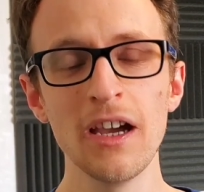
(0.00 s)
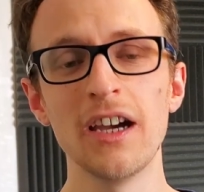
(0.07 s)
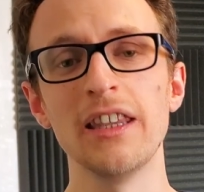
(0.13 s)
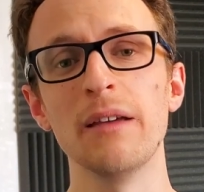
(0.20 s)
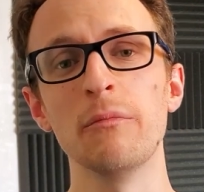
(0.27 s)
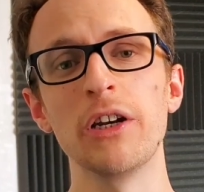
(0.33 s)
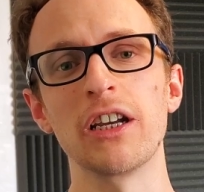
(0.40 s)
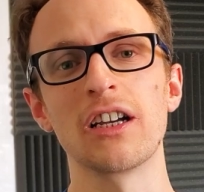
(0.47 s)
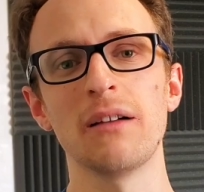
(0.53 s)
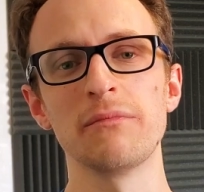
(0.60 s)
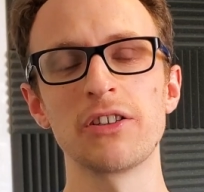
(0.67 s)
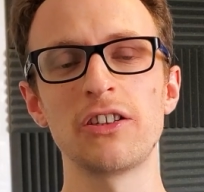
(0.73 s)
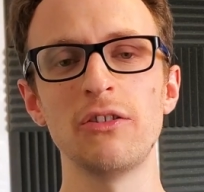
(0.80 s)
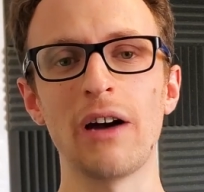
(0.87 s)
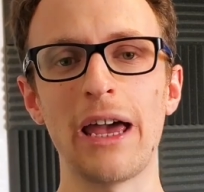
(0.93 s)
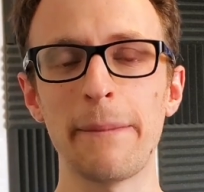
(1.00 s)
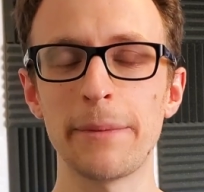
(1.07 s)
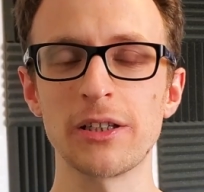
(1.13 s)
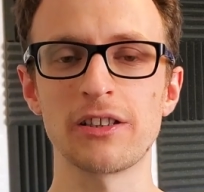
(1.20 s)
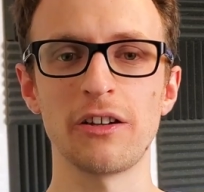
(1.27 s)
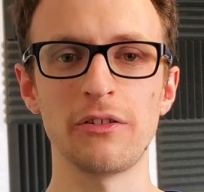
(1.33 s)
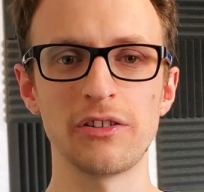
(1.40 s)
And then when it comes to your
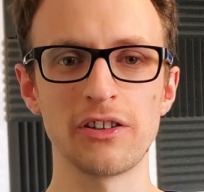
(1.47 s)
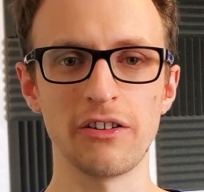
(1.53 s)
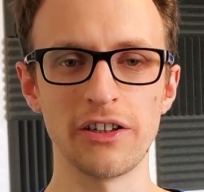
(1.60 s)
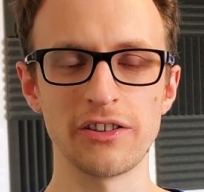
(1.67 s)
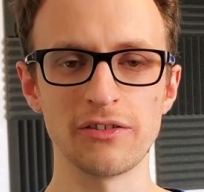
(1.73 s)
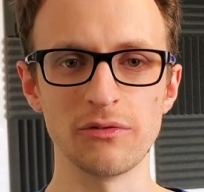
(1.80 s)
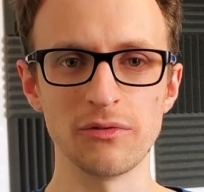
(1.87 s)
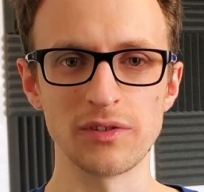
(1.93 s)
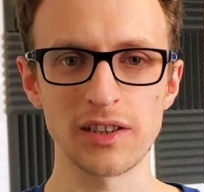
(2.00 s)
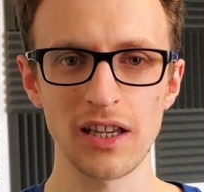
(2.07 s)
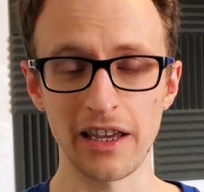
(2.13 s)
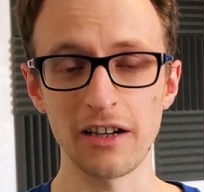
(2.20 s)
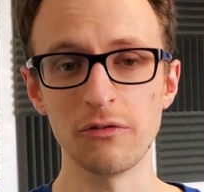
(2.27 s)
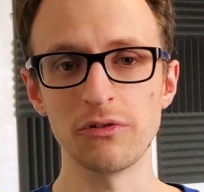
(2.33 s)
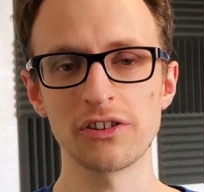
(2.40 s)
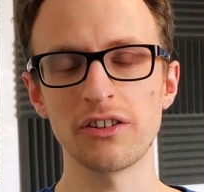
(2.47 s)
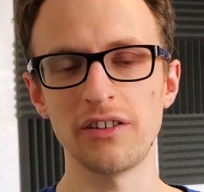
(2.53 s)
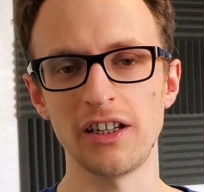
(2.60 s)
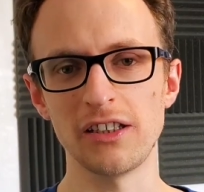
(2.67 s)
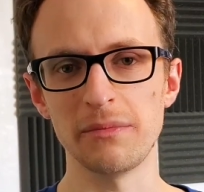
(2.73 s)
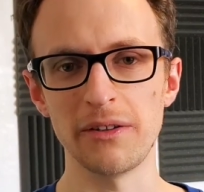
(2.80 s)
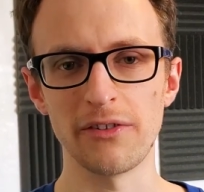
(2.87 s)
episode titles, they also
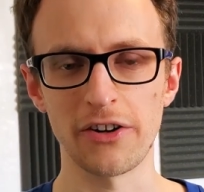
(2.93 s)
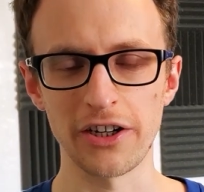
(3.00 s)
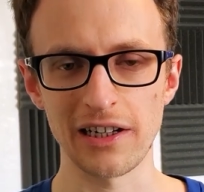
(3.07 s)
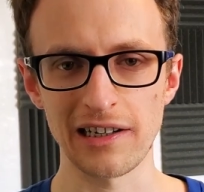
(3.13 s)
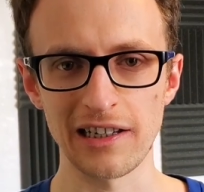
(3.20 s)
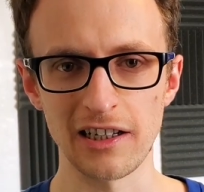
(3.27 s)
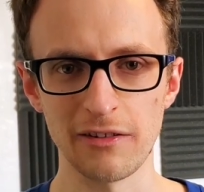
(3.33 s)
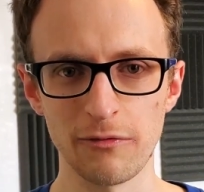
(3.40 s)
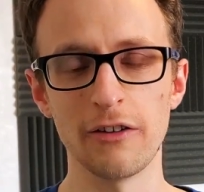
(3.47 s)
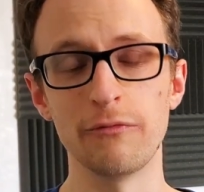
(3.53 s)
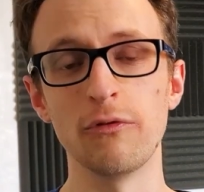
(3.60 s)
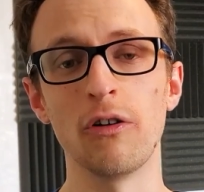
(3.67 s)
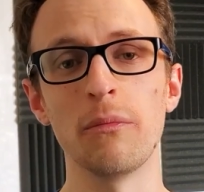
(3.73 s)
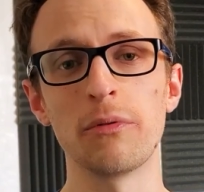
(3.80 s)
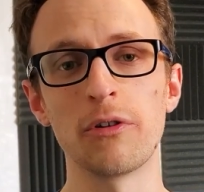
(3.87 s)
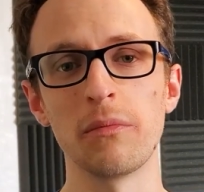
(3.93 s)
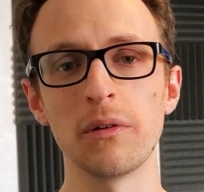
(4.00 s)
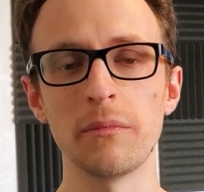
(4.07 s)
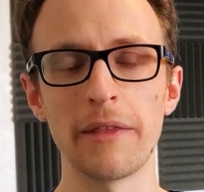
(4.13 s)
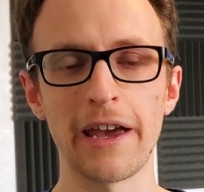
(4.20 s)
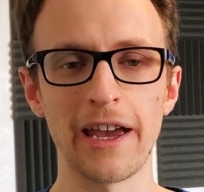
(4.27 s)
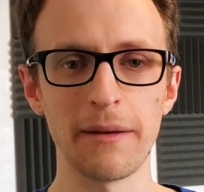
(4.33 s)
need to be very clear of what
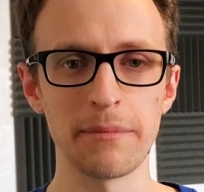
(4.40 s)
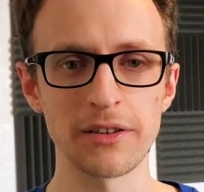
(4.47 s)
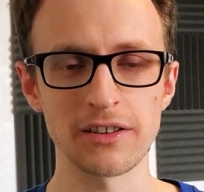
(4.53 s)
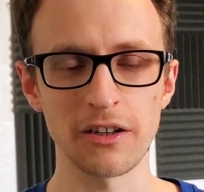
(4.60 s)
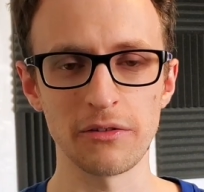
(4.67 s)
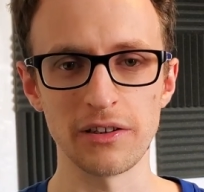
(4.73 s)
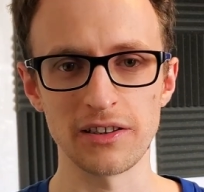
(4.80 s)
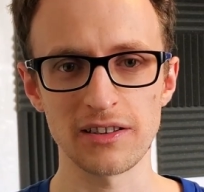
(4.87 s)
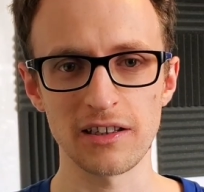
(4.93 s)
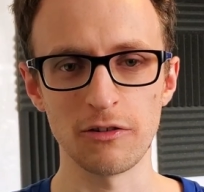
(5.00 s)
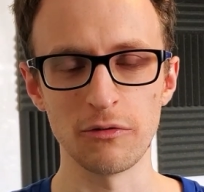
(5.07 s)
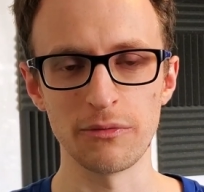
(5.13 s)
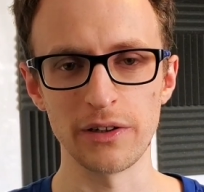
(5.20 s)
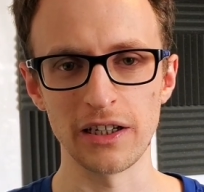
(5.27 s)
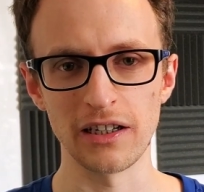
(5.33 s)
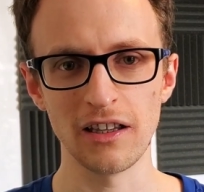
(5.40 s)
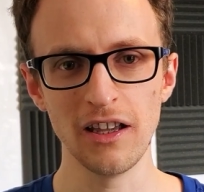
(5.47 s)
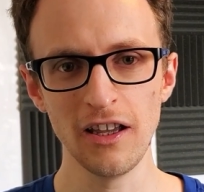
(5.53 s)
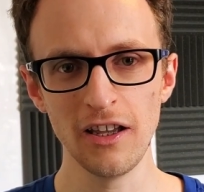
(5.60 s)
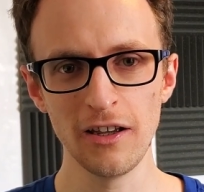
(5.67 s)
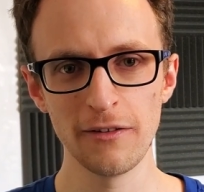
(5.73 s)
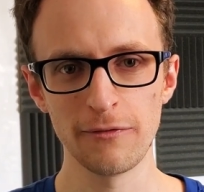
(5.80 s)
problem that episode is solving
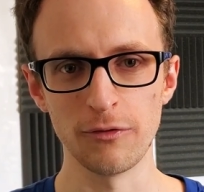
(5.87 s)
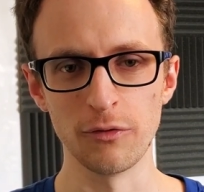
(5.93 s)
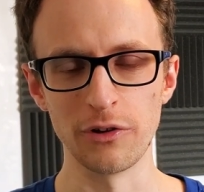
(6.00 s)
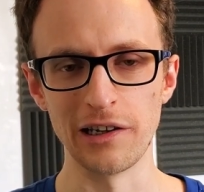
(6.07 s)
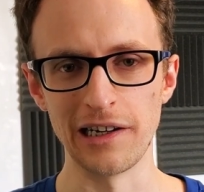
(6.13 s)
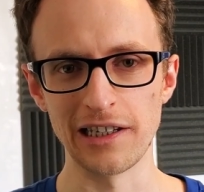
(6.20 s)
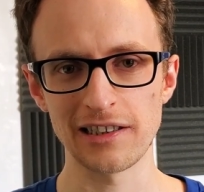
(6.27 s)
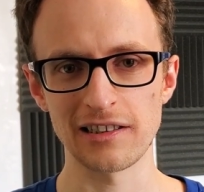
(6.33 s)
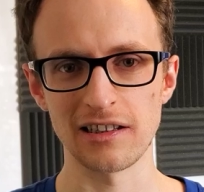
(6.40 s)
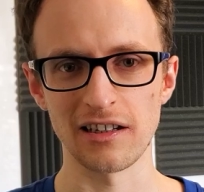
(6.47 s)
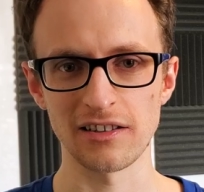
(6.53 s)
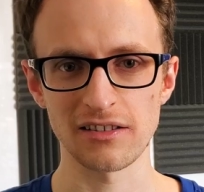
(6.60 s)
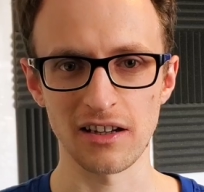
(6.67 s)
for the listener.